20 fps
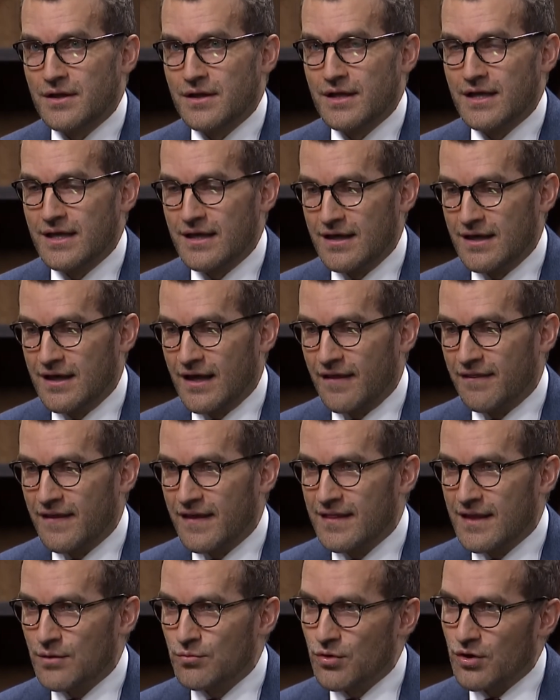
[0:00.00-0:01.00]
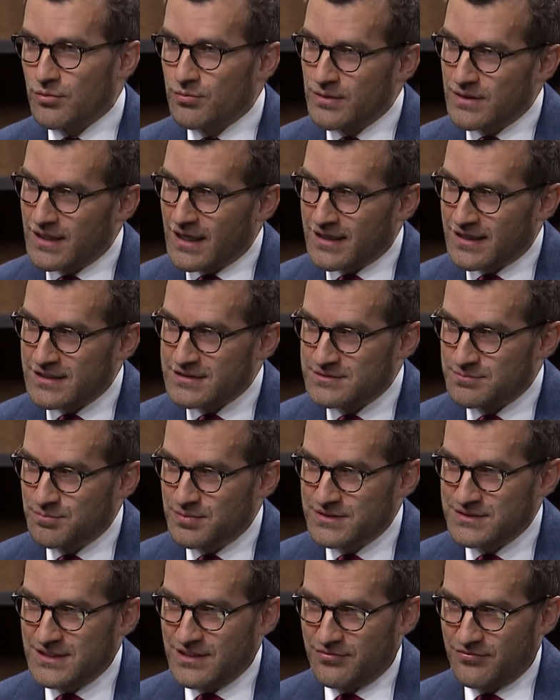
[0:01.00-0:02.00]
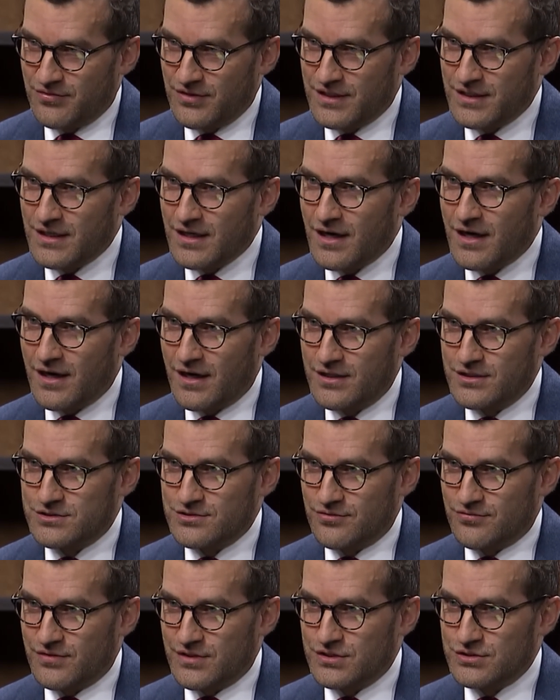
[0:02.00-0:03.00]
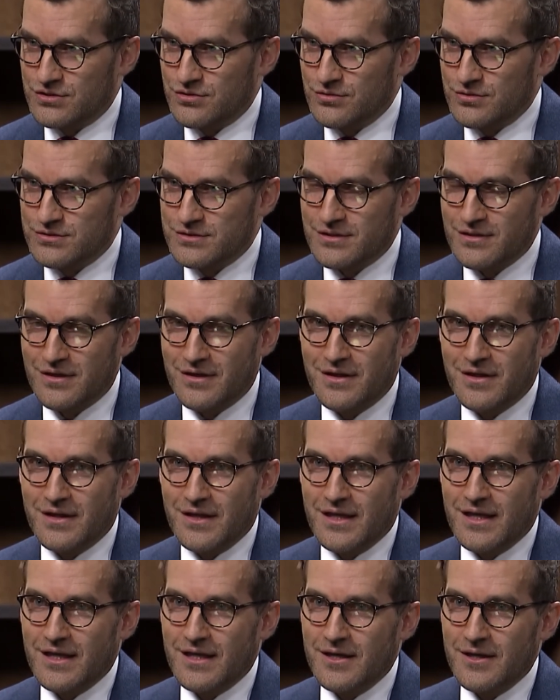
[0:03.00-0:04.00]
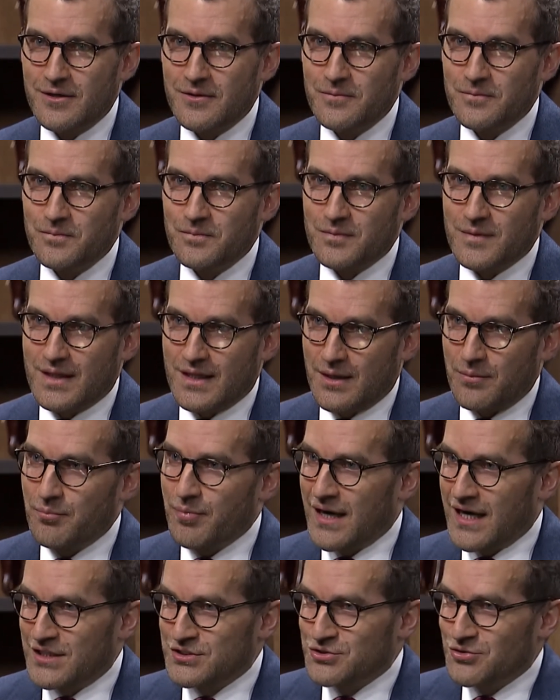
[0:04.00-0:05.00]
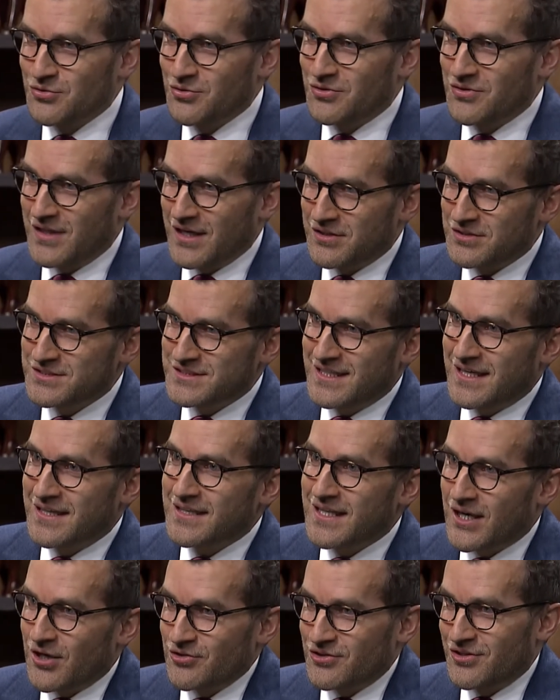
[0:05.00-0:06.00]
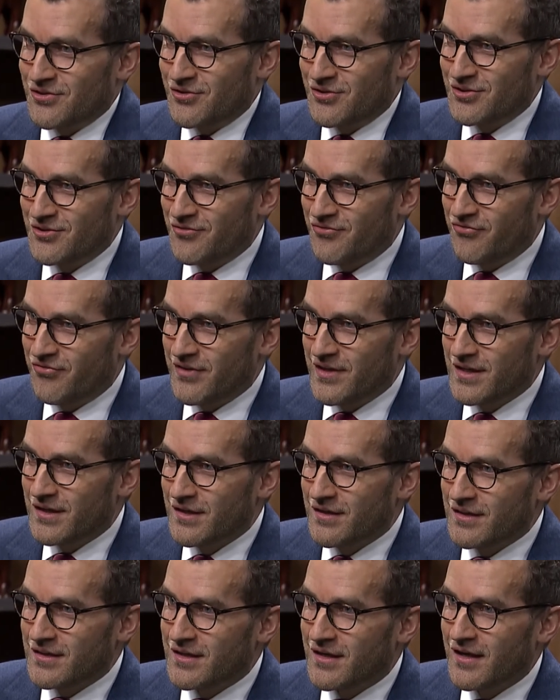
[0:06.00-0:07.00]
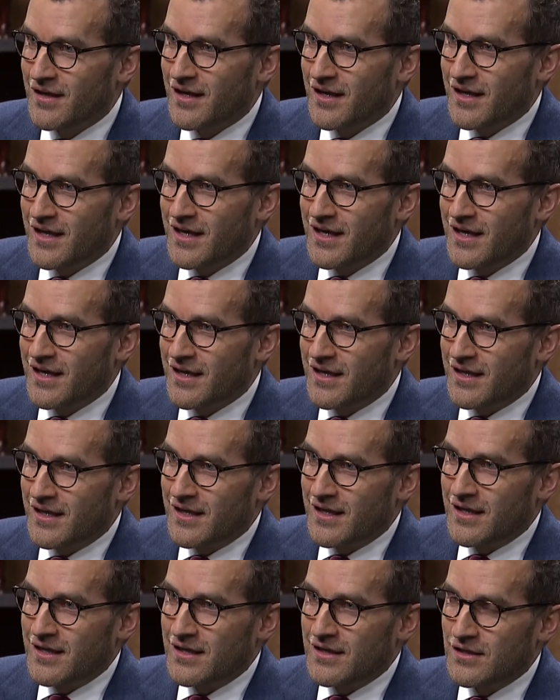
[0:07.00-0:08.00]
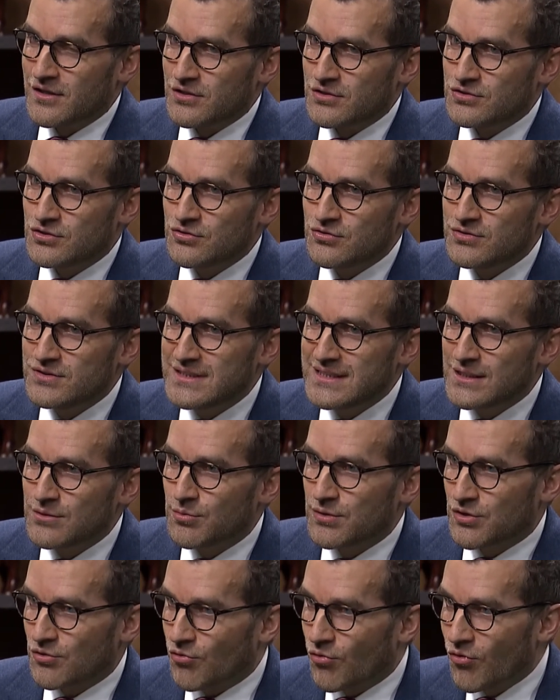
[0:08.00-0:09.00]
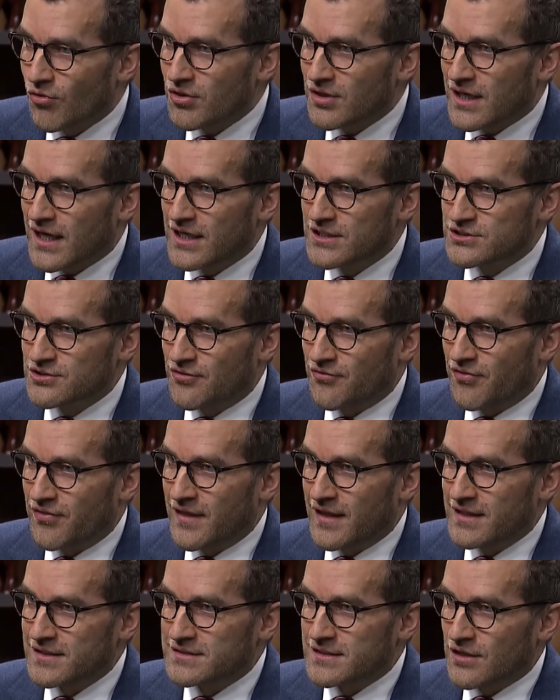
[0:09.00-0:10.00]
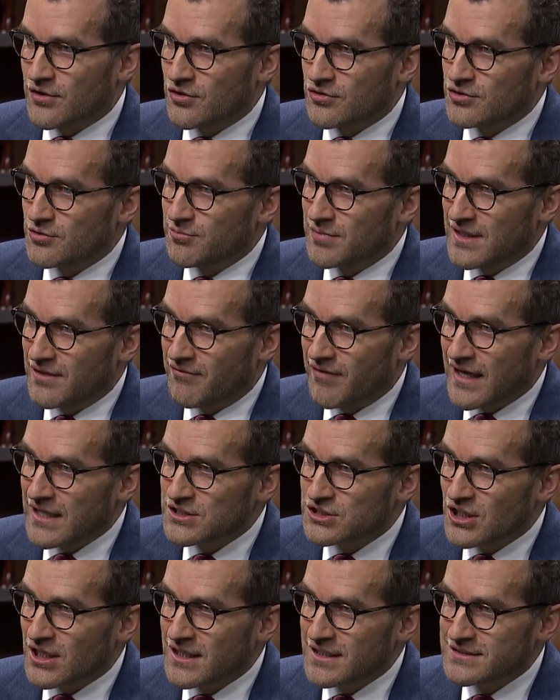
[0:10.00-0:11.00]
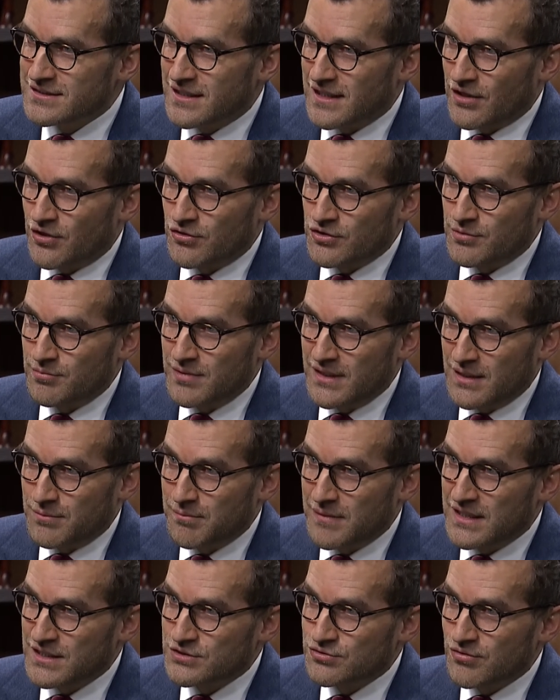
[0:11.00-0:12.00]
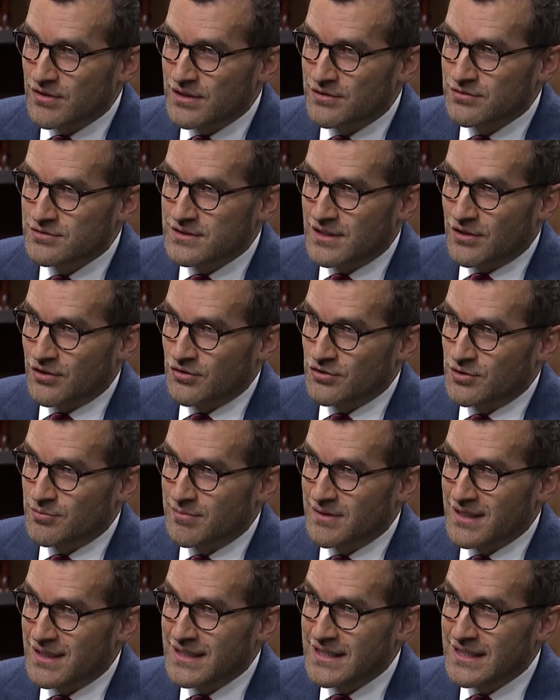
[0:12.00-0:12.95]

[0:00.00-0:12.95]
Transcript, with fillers: Uh, and then I work with like a specific kinds of issues. Um, a pastor, they're sent out there in the field uh, to deal with all kinds of things. They're going to be evangelists, they're going to be administrators, they're going to right.